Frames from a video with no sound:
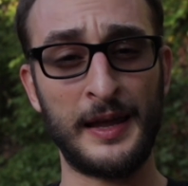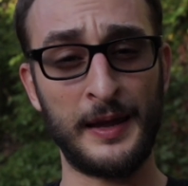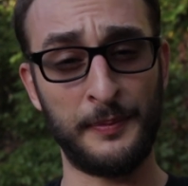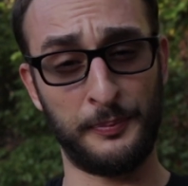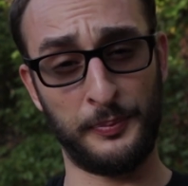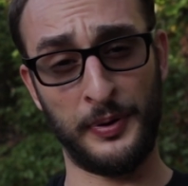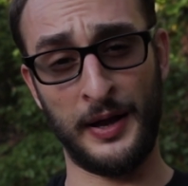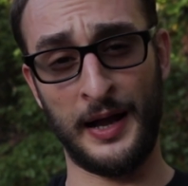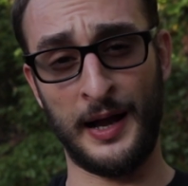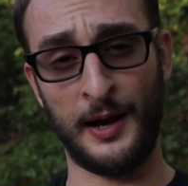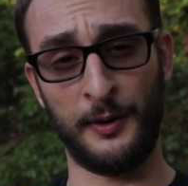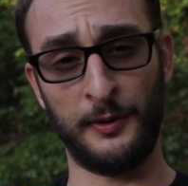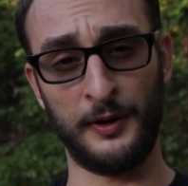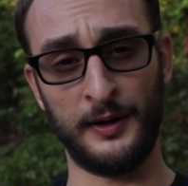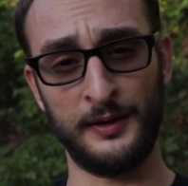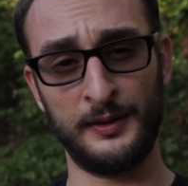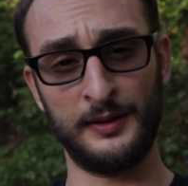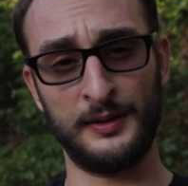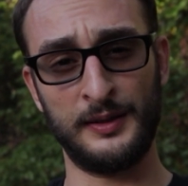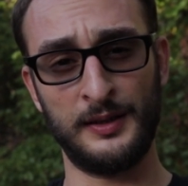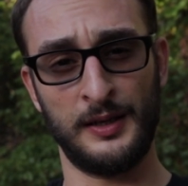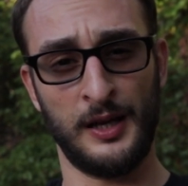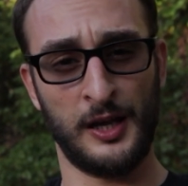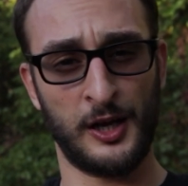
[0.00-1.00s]
hip power,
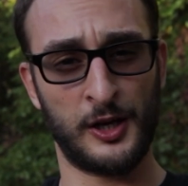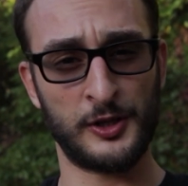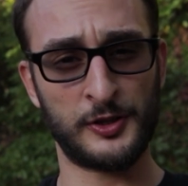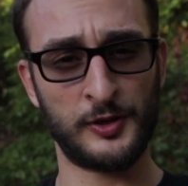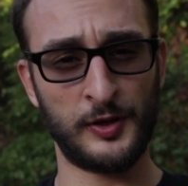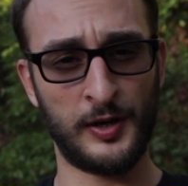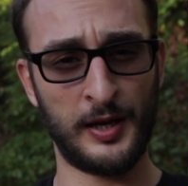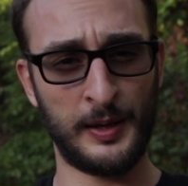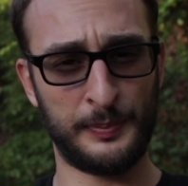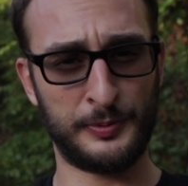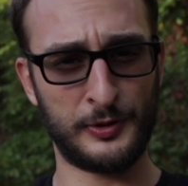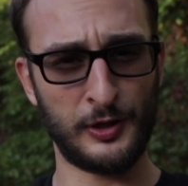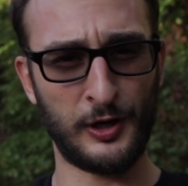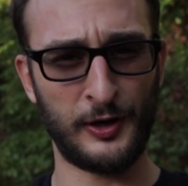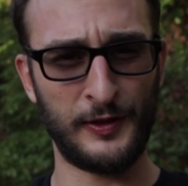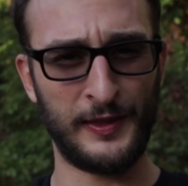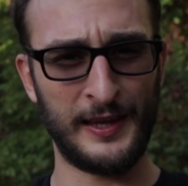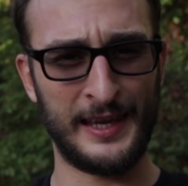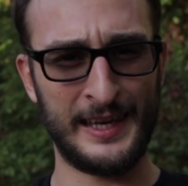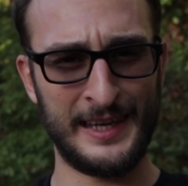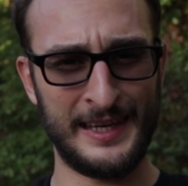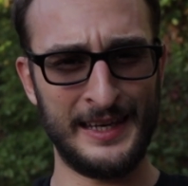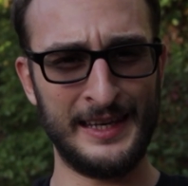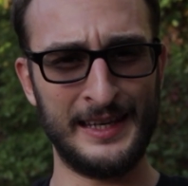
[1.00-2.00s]
because your hips are the
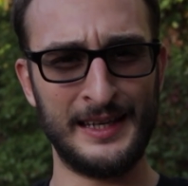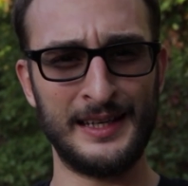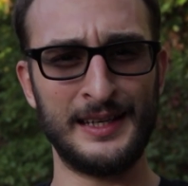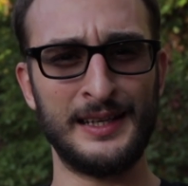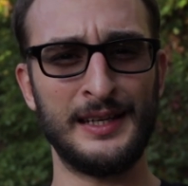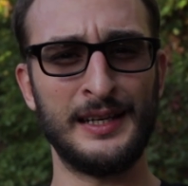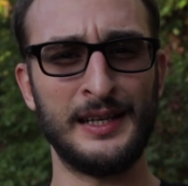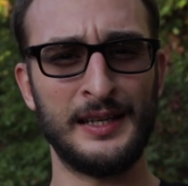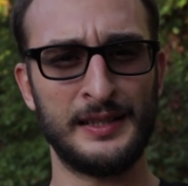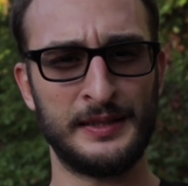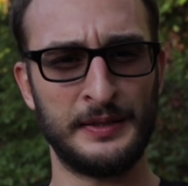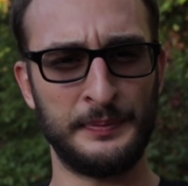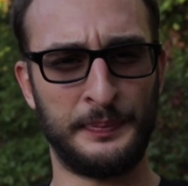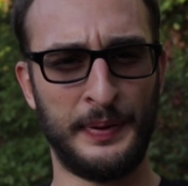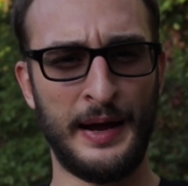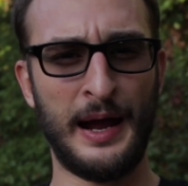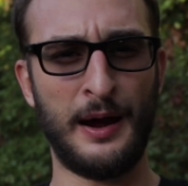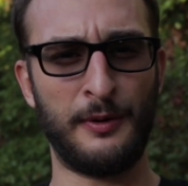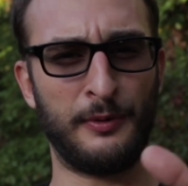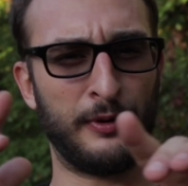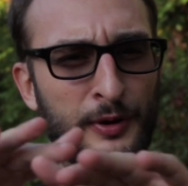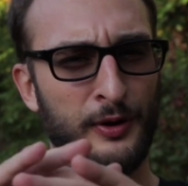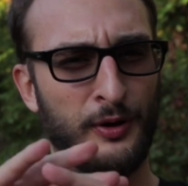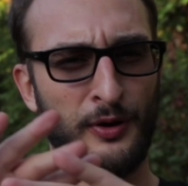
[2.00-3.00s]
key to
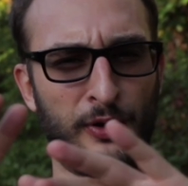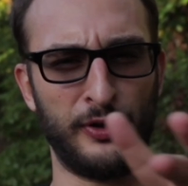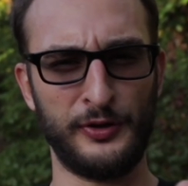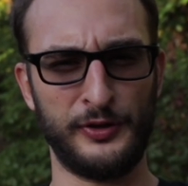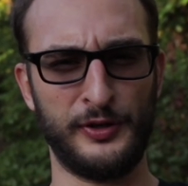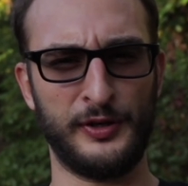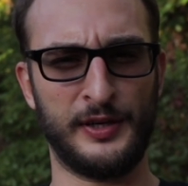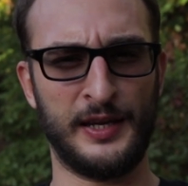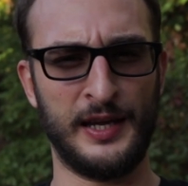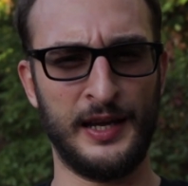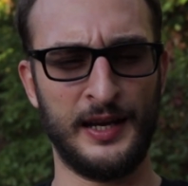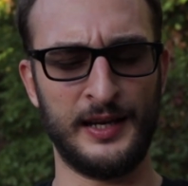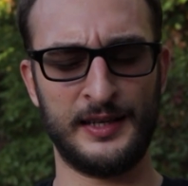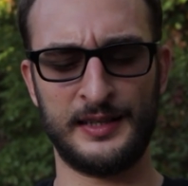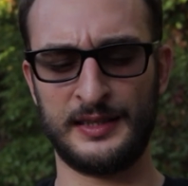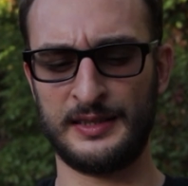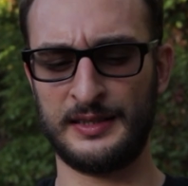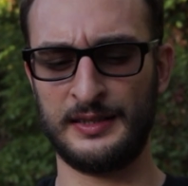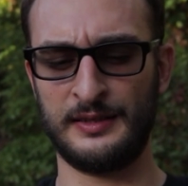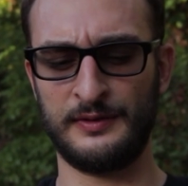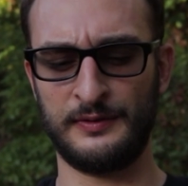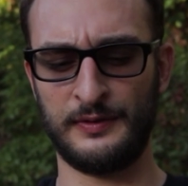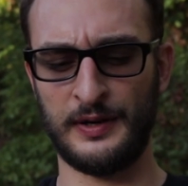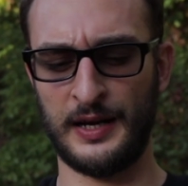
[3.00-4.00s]
power in all your
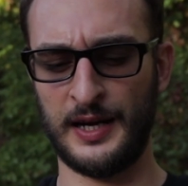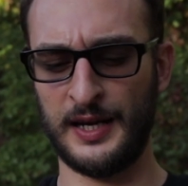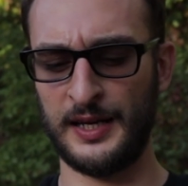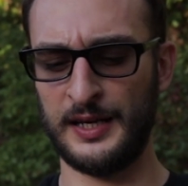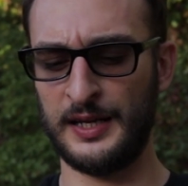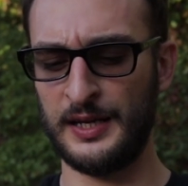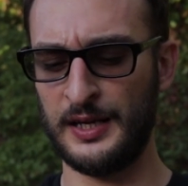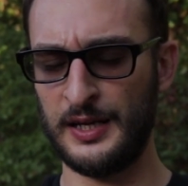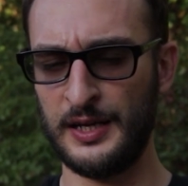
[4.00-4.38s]
kicks, right?